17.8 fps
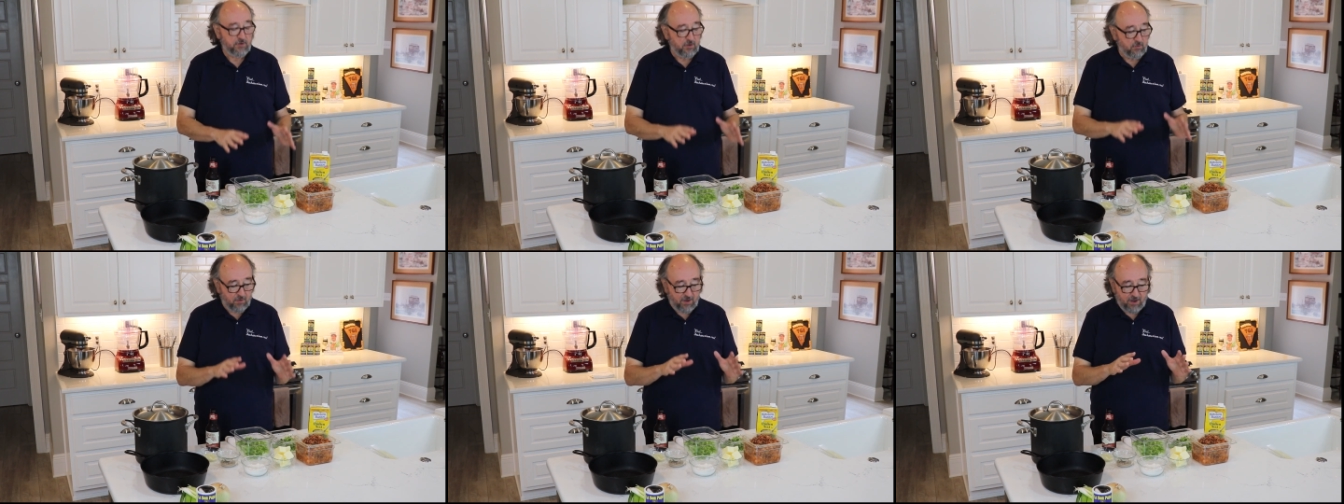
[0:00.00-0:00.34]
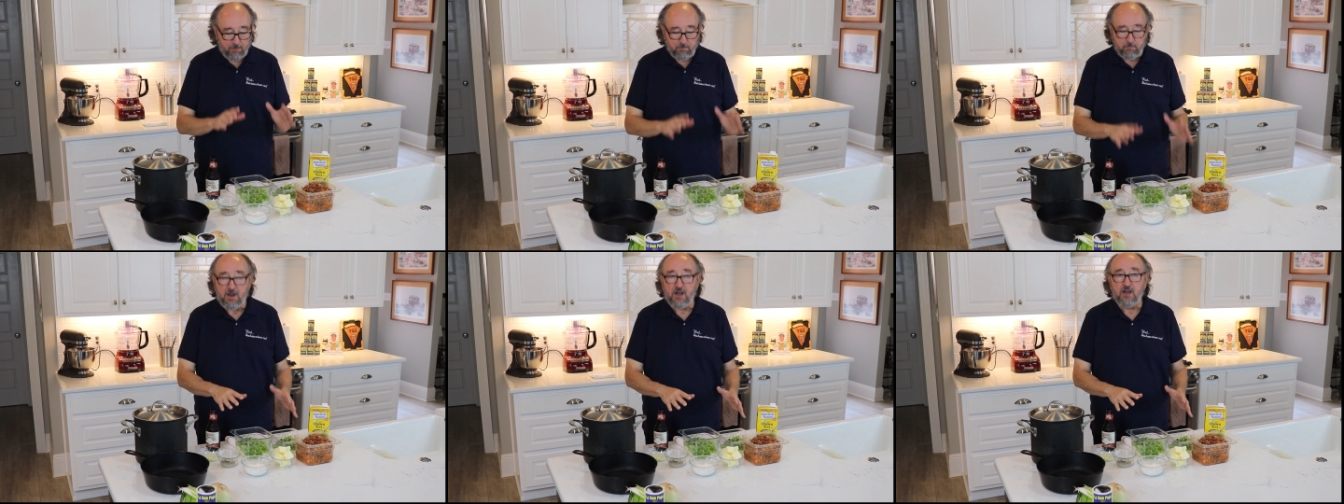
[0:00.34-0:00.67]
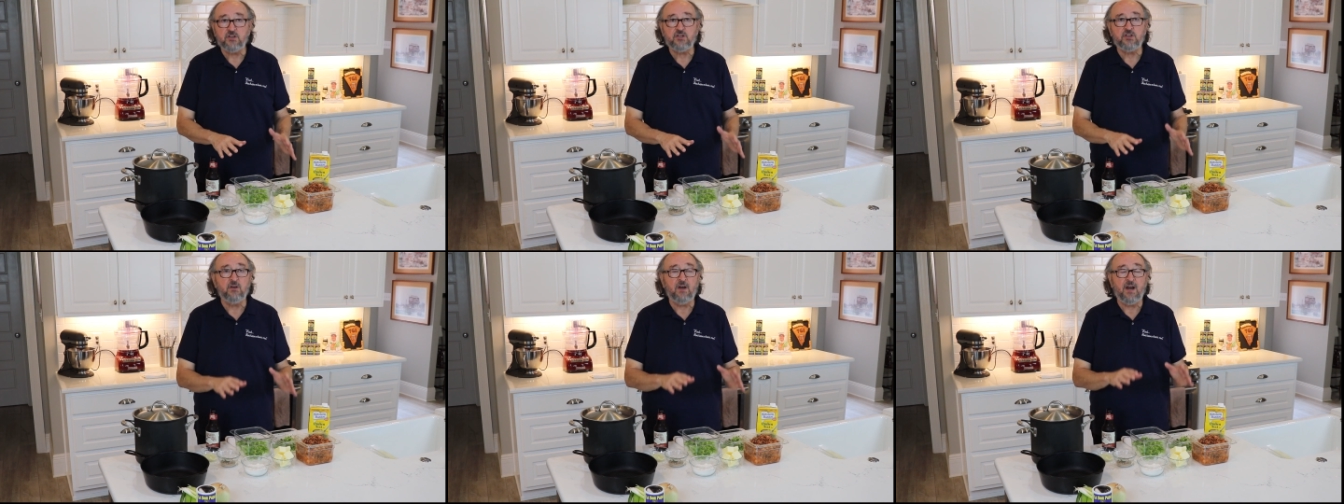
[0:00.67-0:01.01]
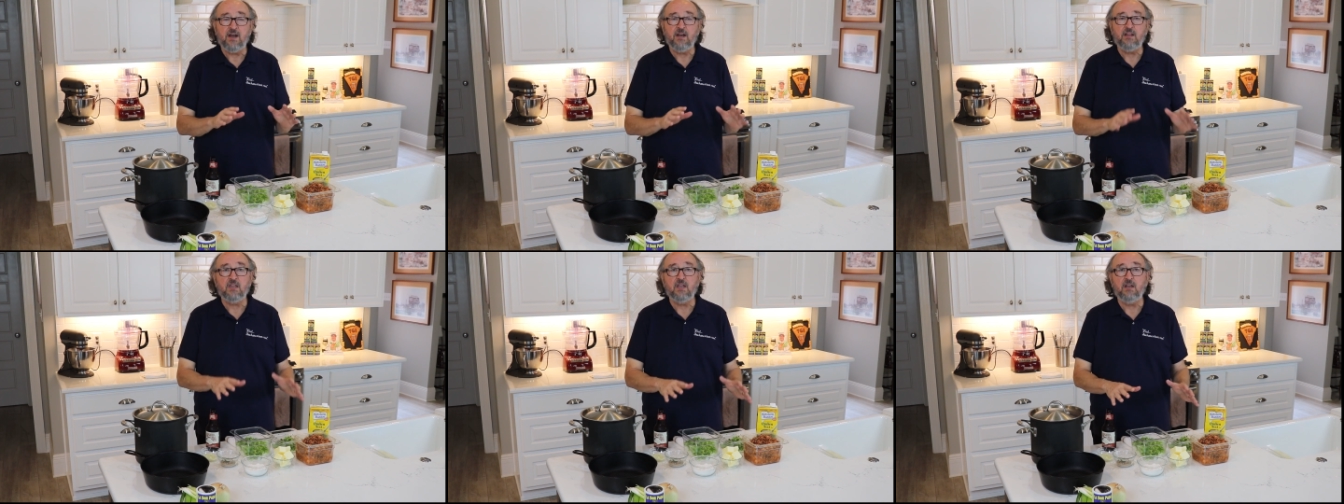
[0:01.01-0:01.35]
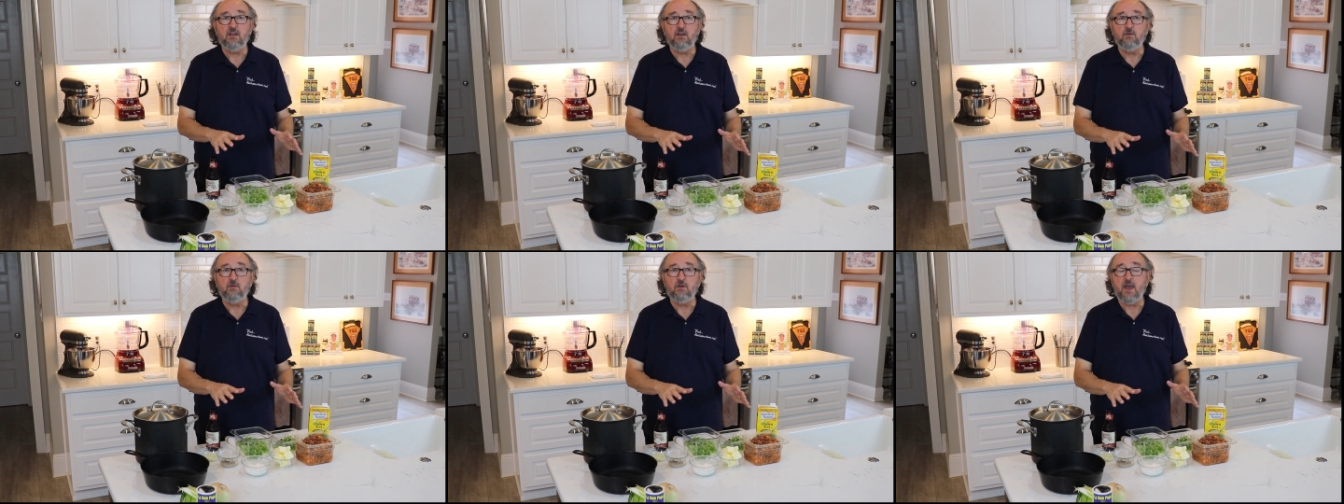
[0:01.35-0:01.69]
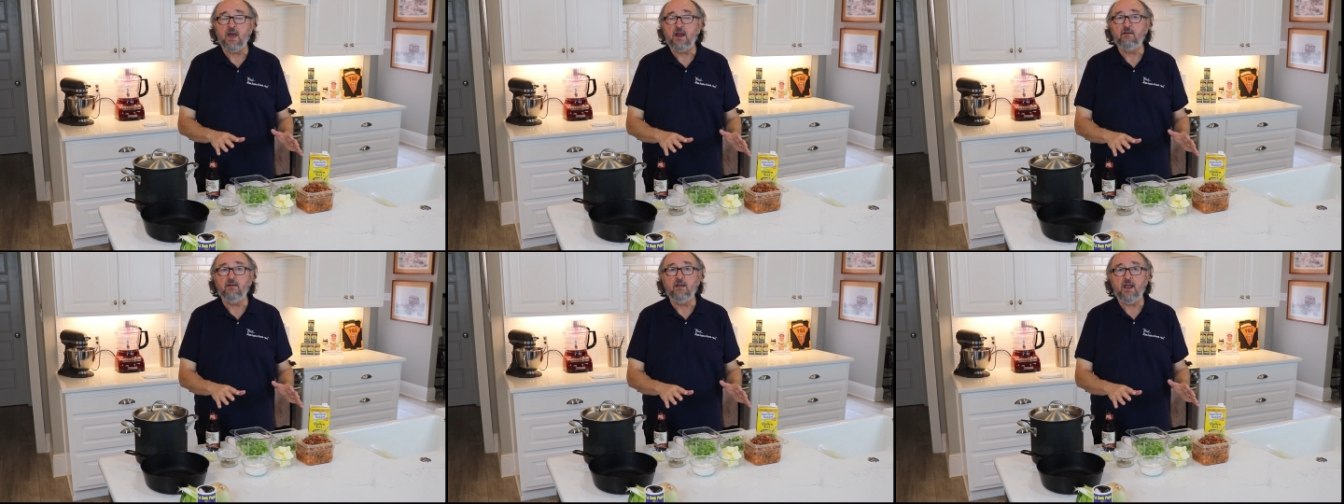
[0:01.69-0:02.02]
you want to measure, anything you
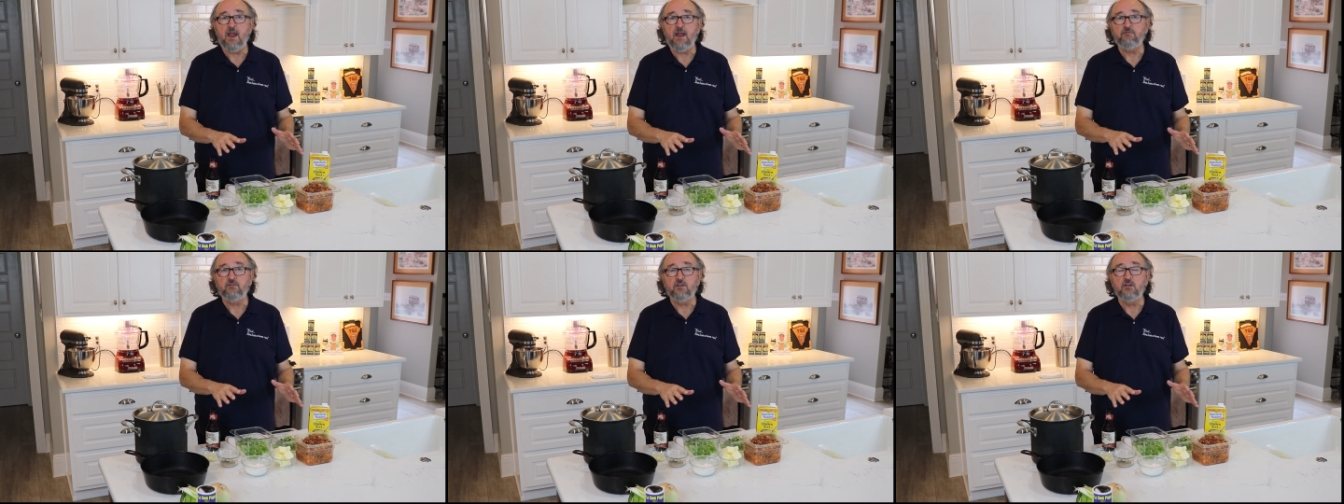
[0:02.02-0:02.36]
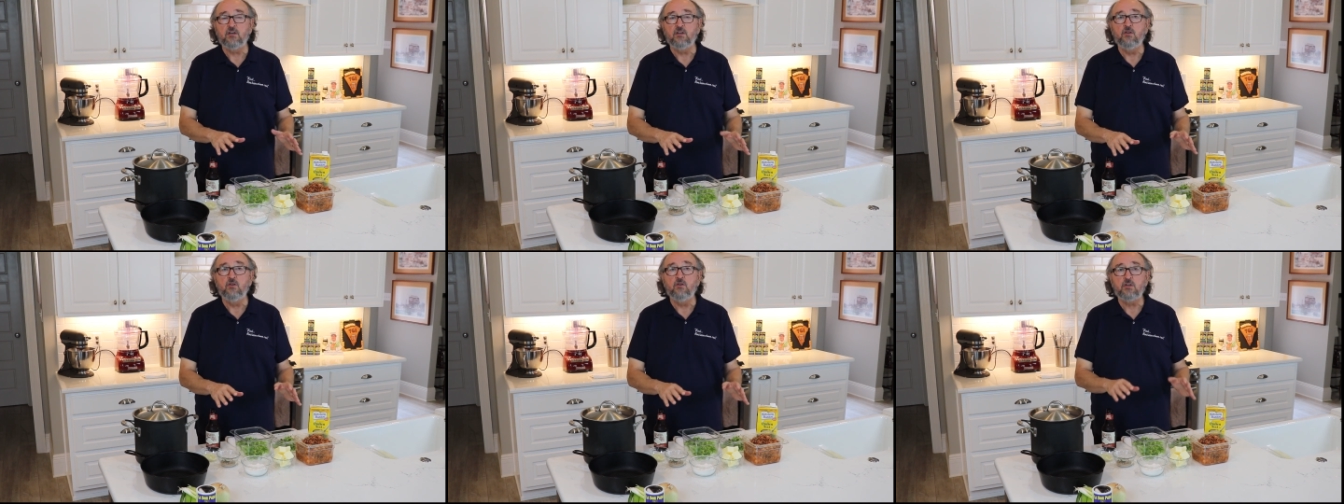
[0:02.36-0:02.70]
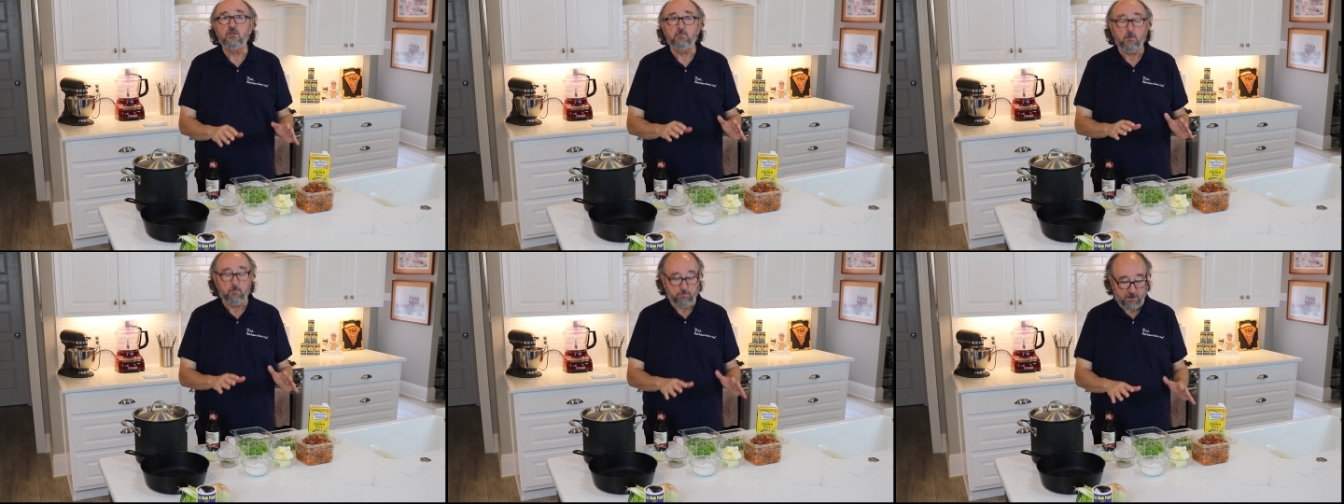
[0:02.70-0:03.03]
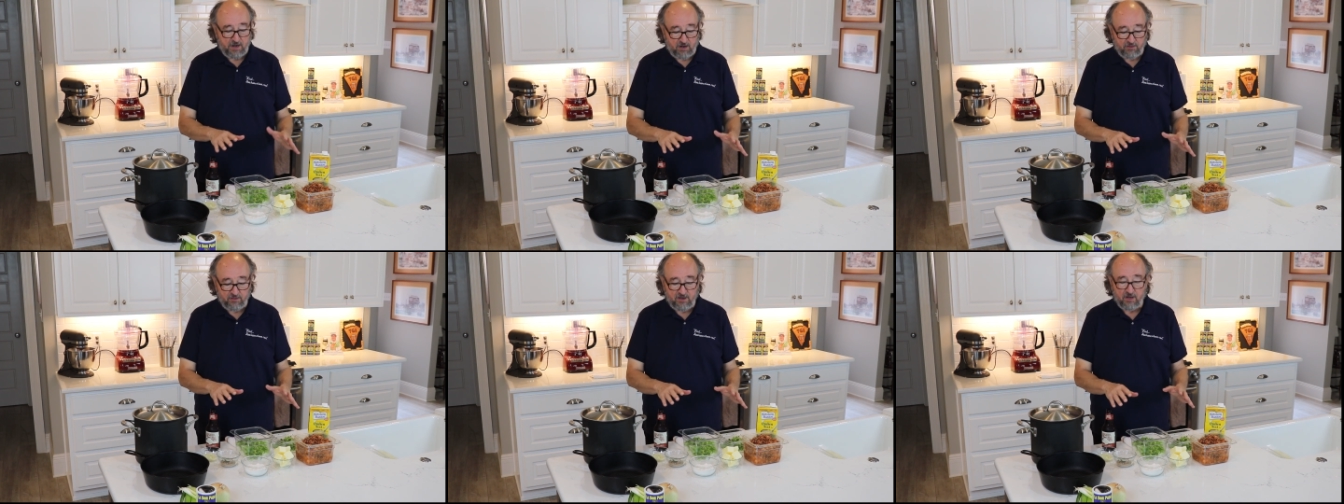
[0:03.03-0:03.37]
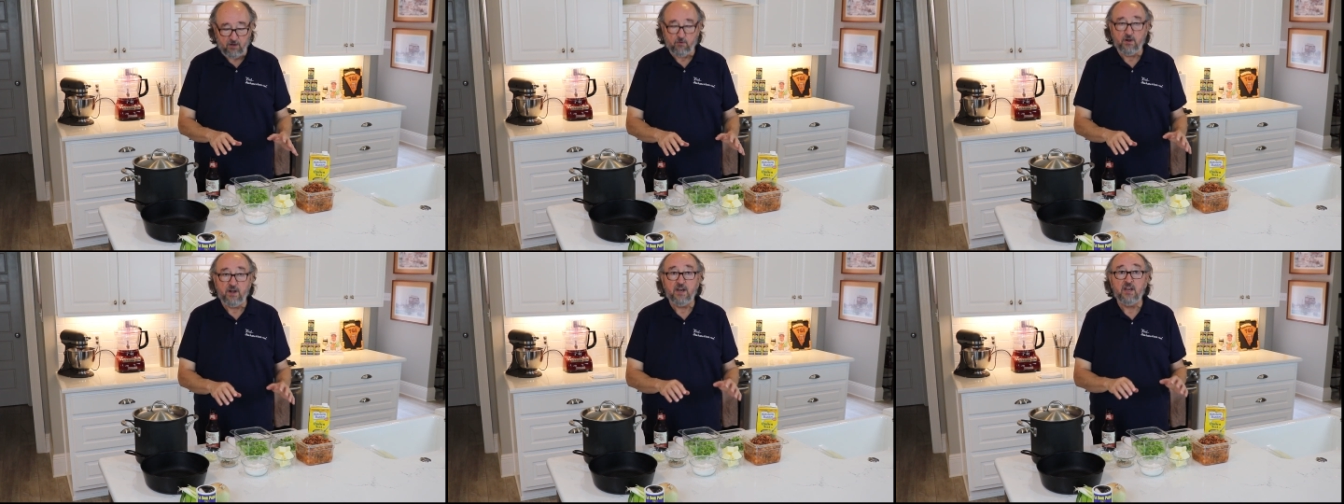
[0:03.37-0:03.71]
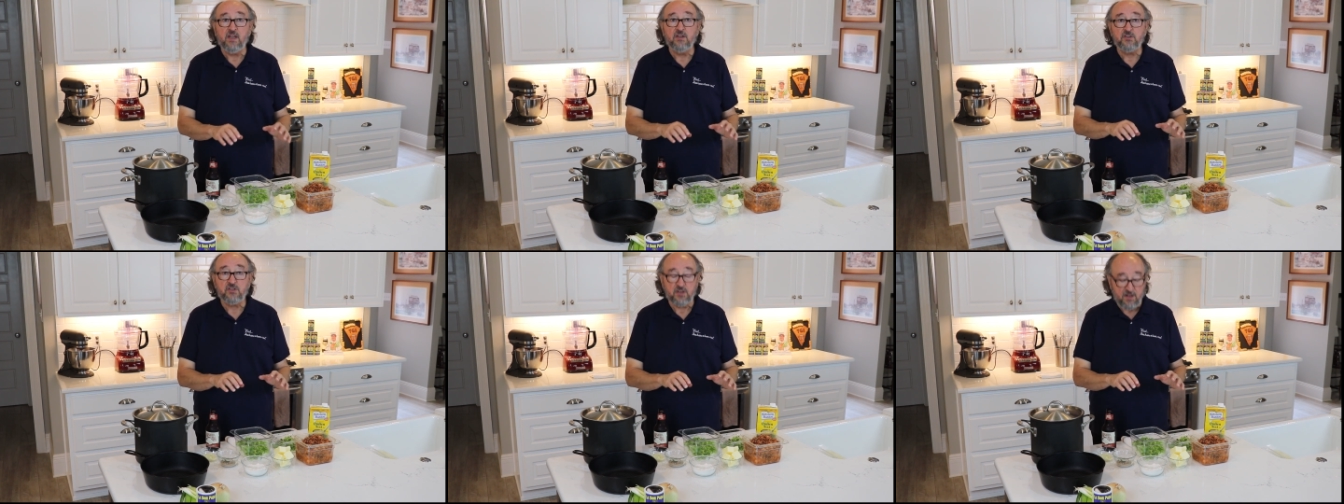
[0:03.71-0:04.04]
have to do to prepare the
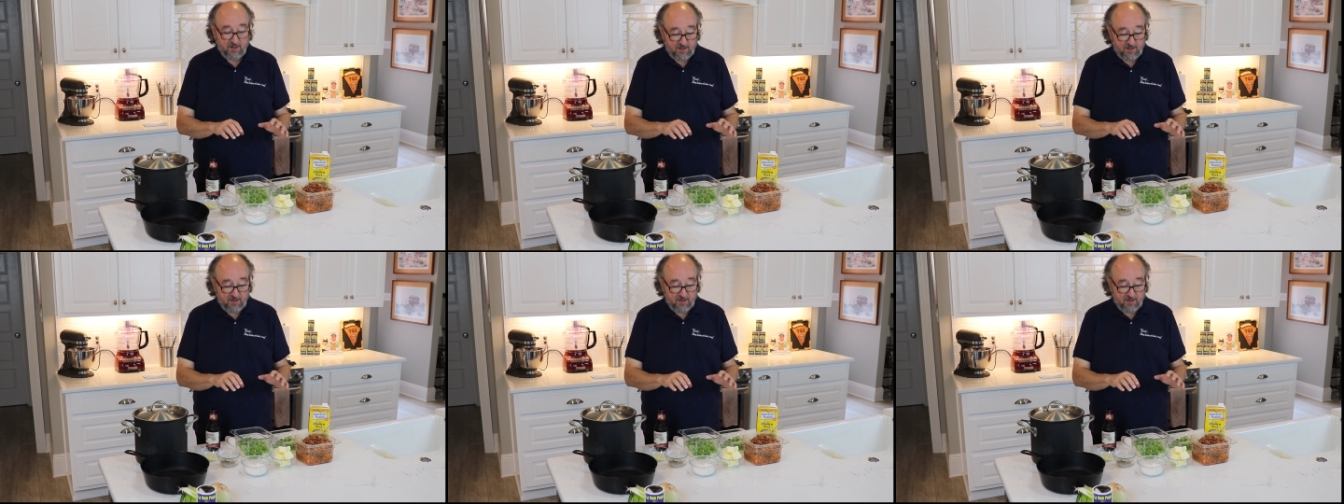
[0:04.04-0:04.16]
ingredients.